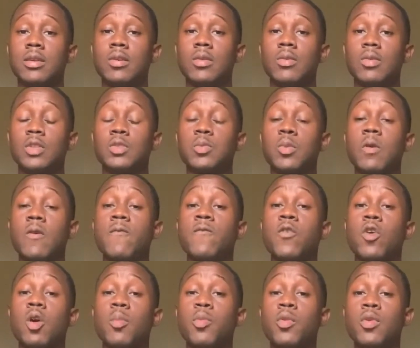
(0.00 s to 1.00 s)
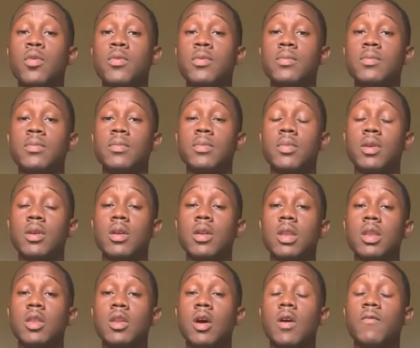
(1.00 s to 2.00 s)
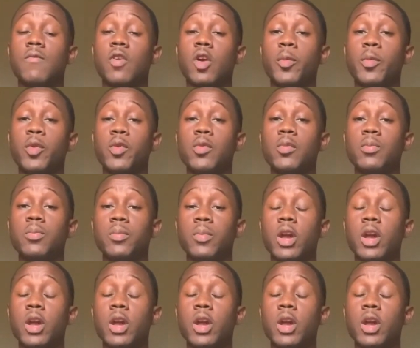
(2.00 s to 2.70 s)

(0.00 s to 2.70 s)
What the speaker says: which were verbal, nonverbal,